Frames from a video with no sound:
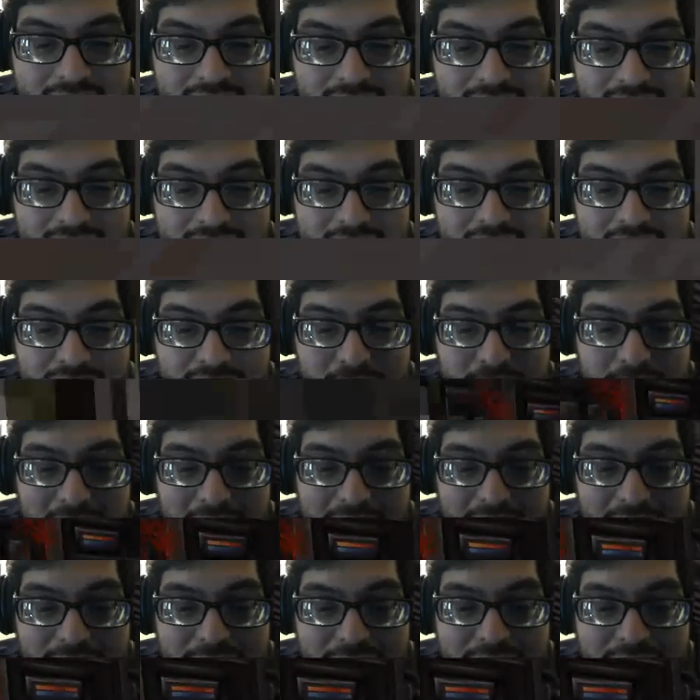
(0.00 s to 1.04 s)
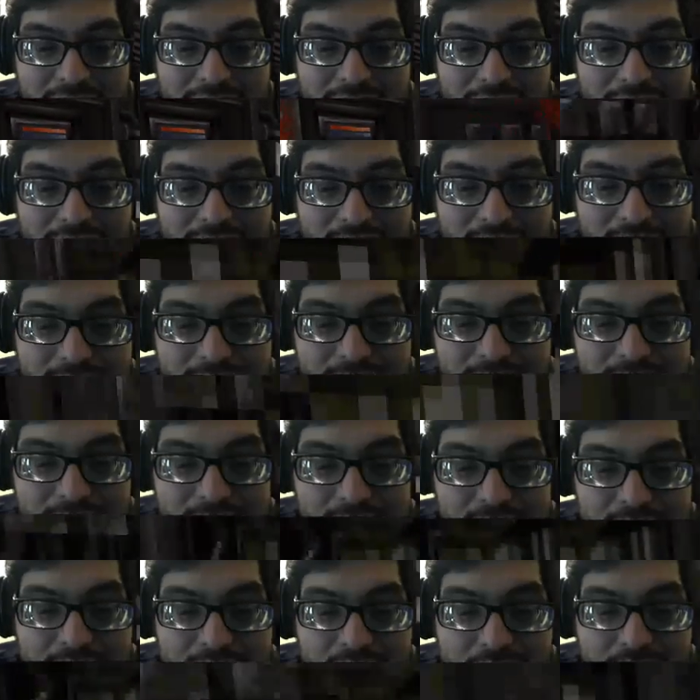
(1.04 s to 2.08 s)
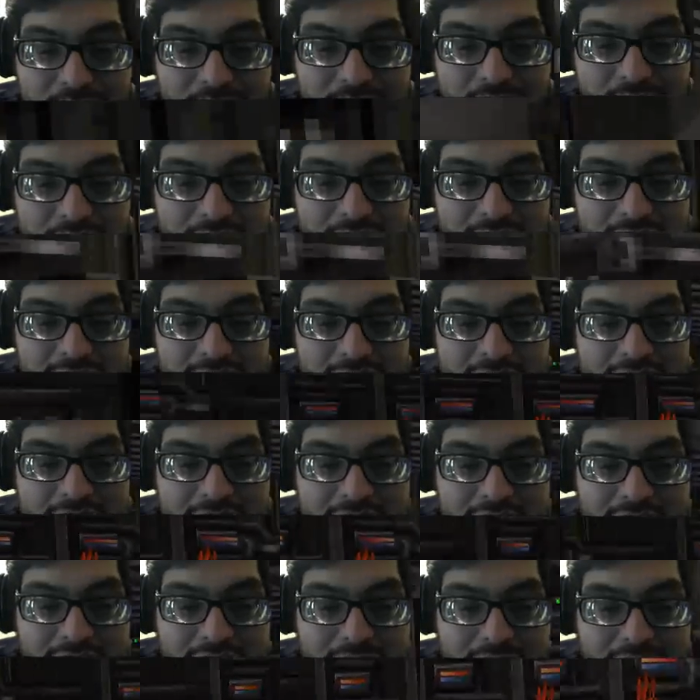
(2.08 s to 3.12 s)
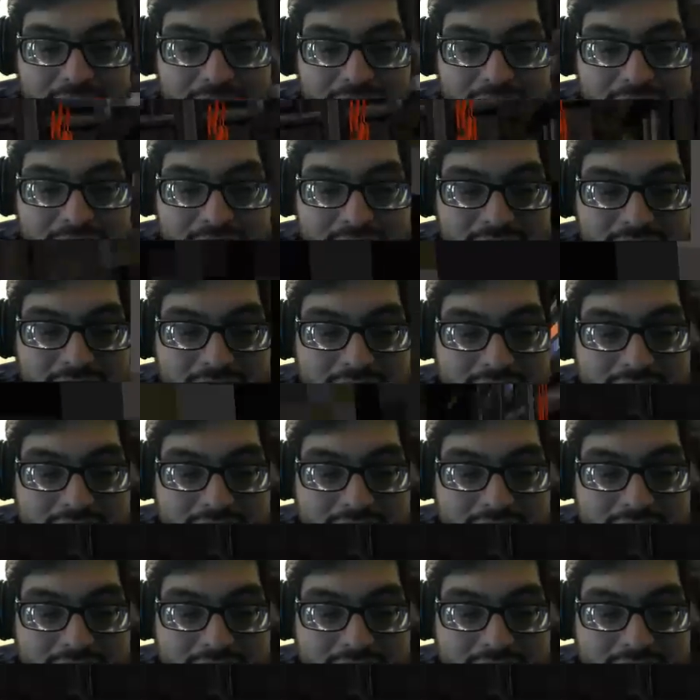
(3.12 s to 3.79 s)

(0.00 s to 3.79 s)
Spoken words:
Yeah, there's no power... There's nothing to turn the power on with.